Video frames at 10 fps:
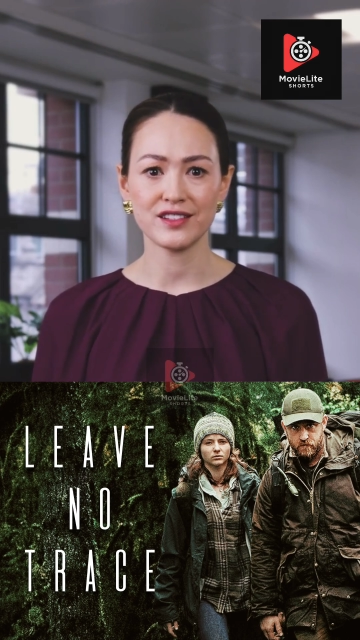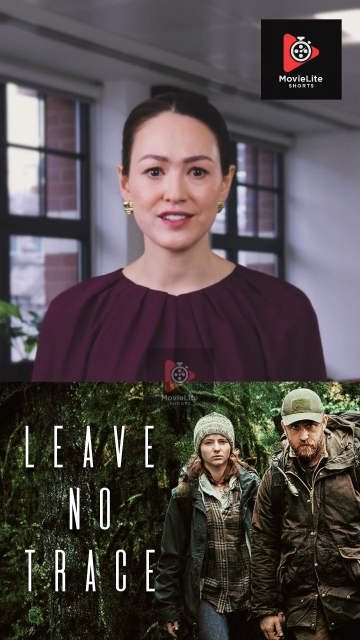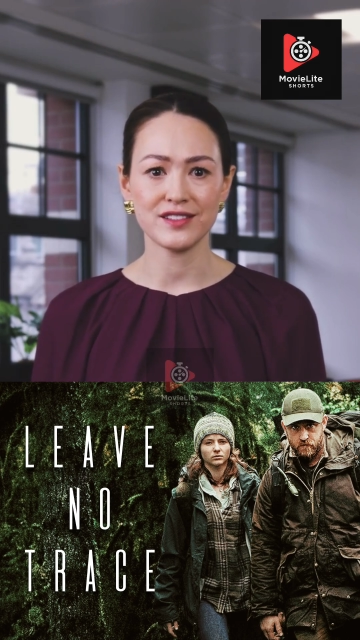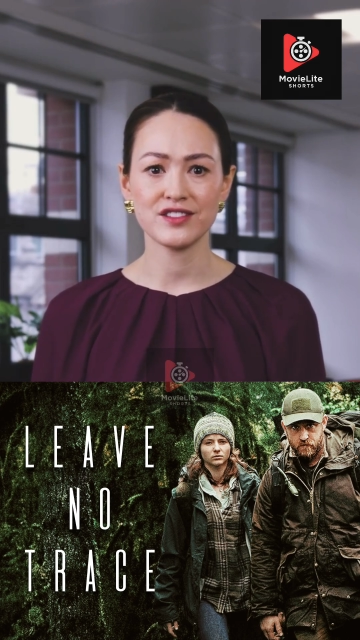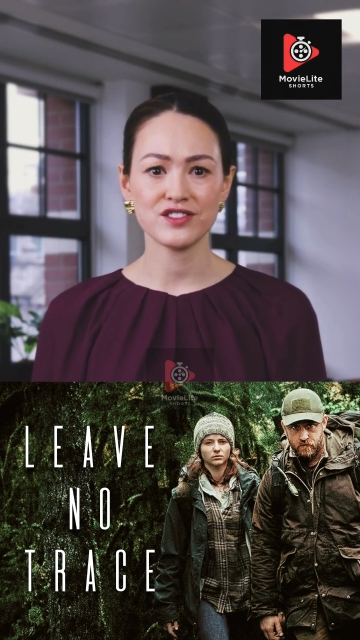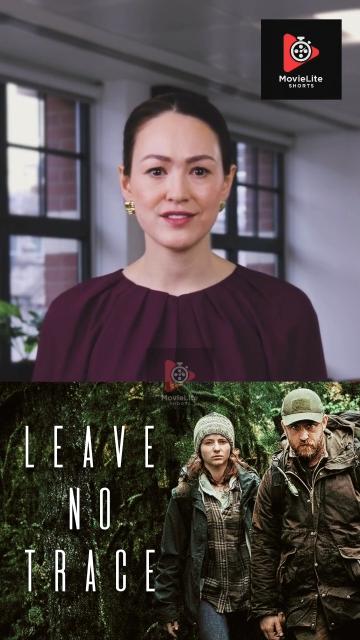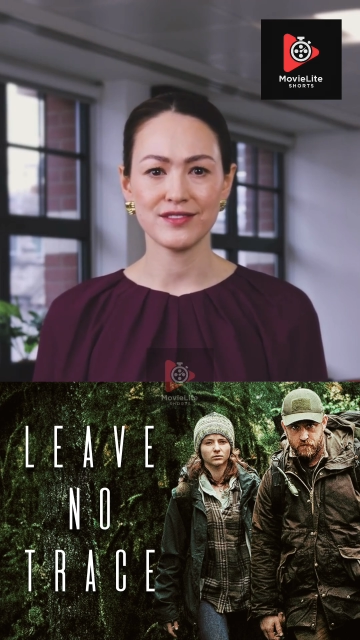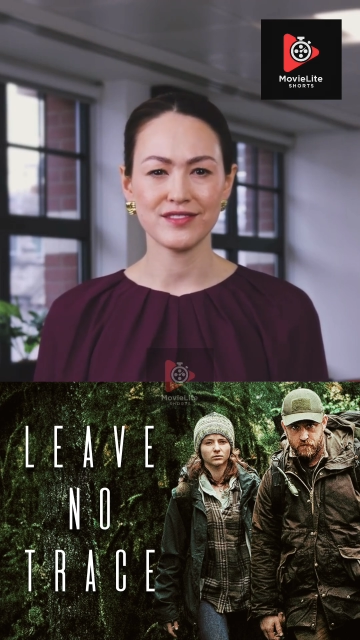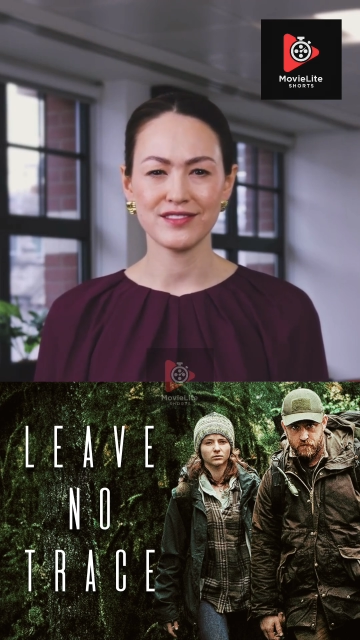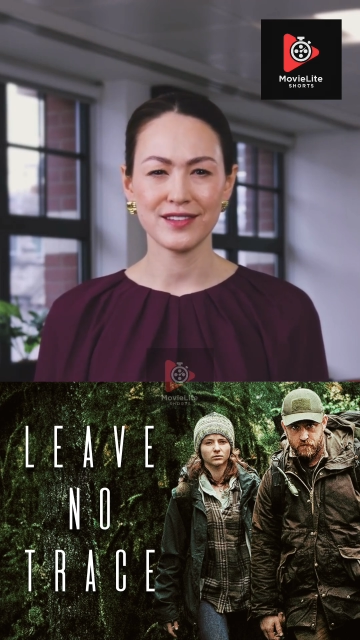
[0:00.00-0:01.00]

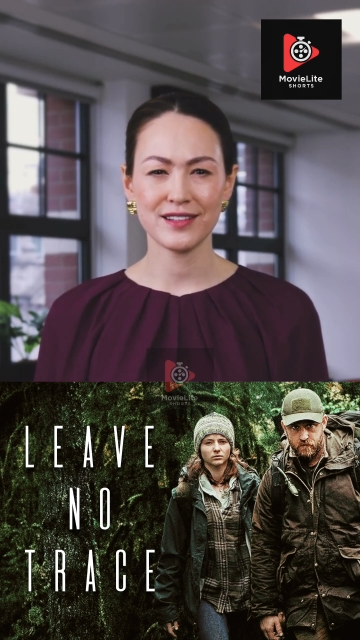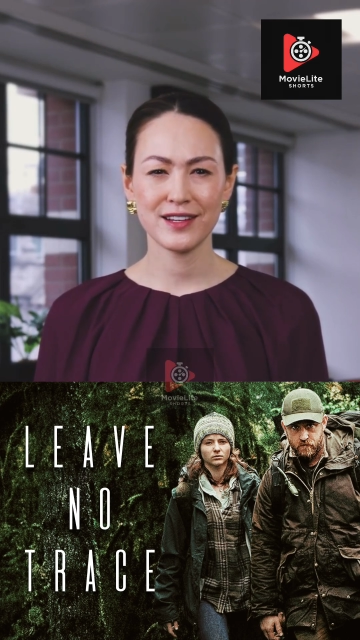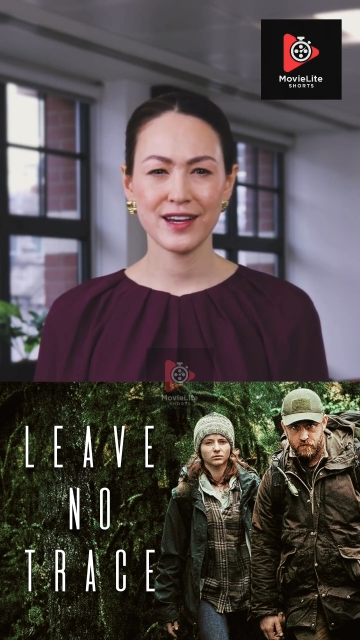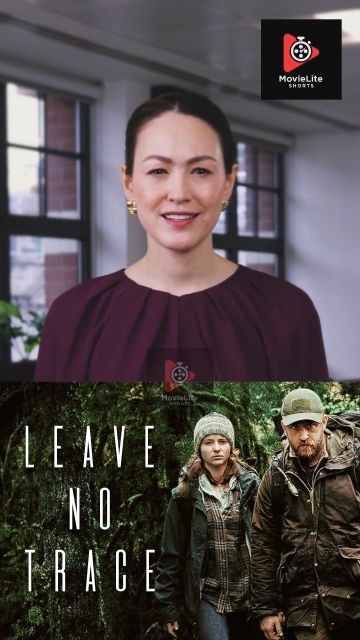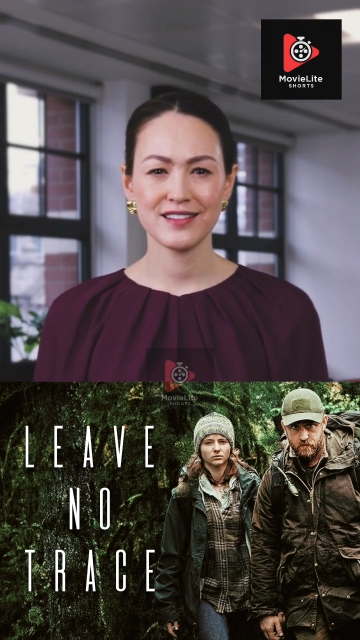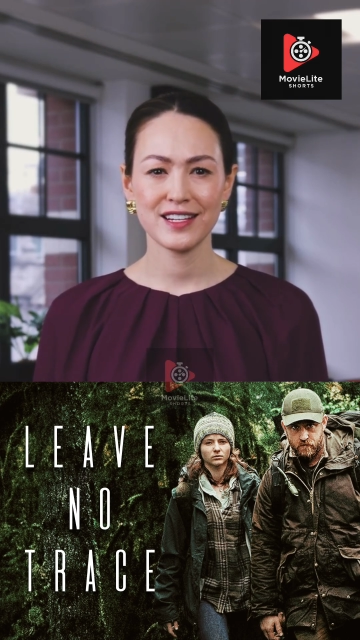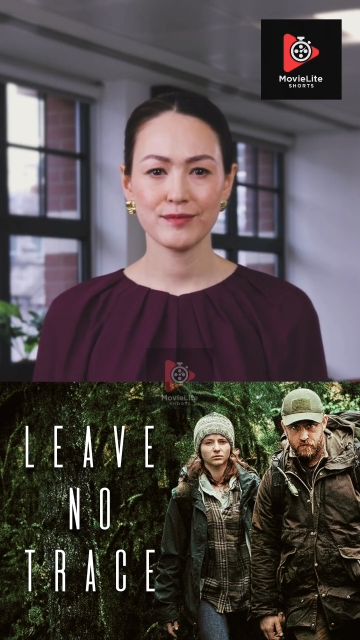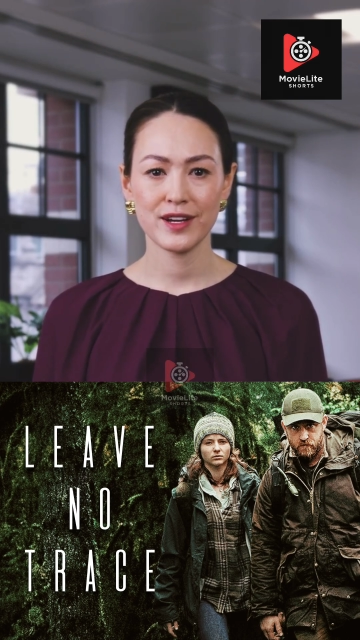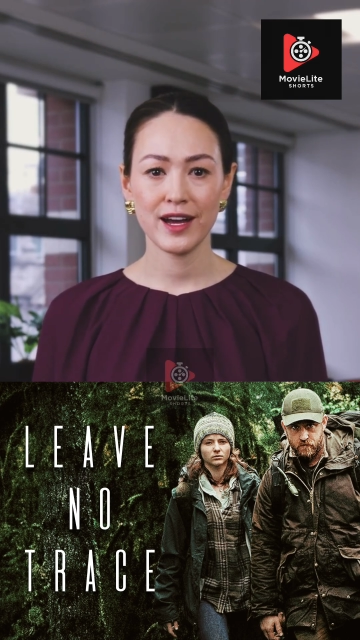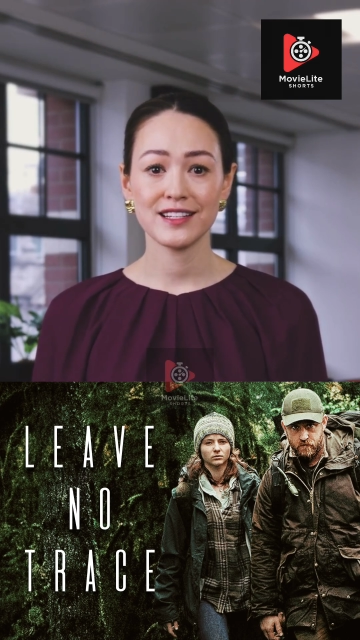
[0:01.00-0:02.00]
conditions, and
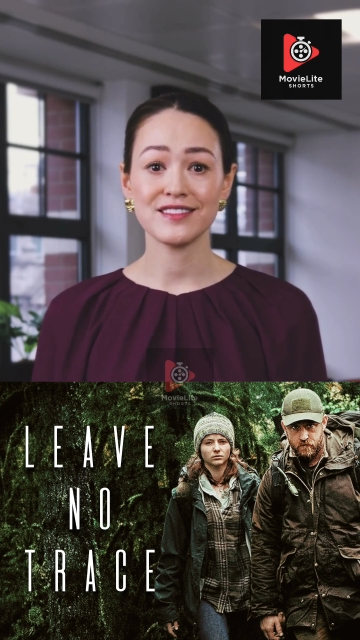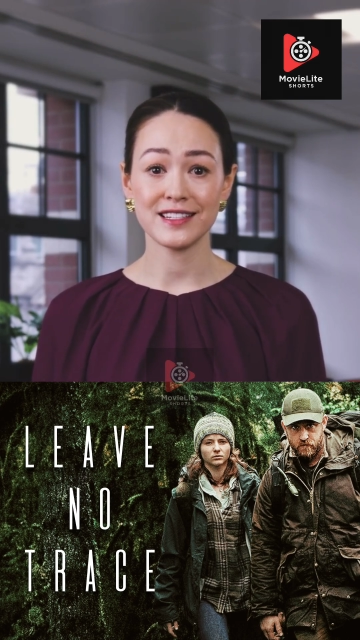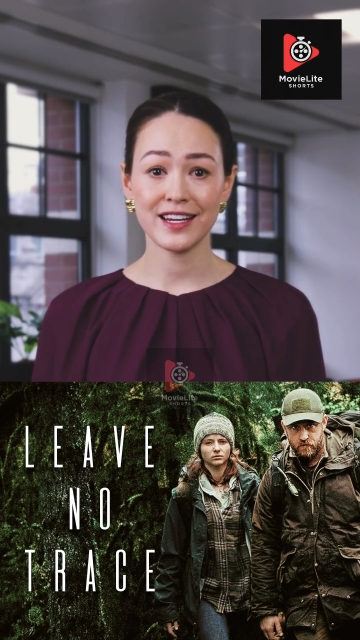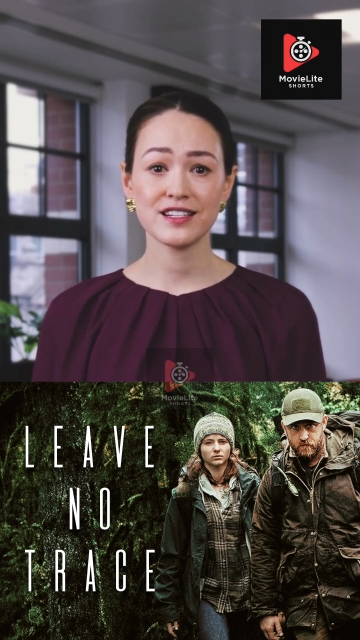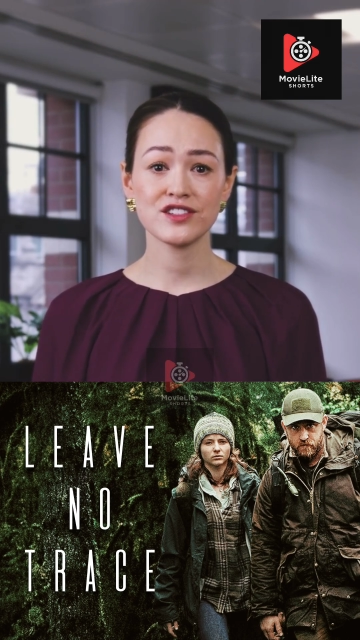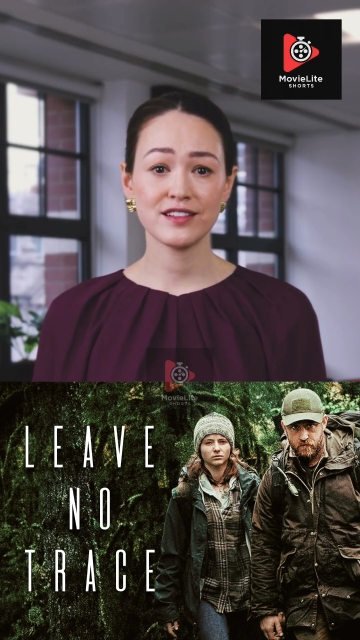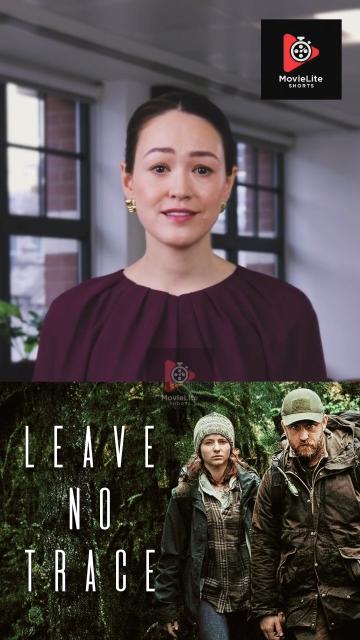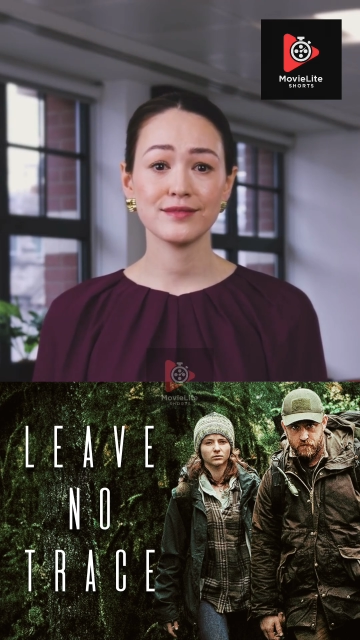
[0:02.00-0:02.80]
deeper isolation.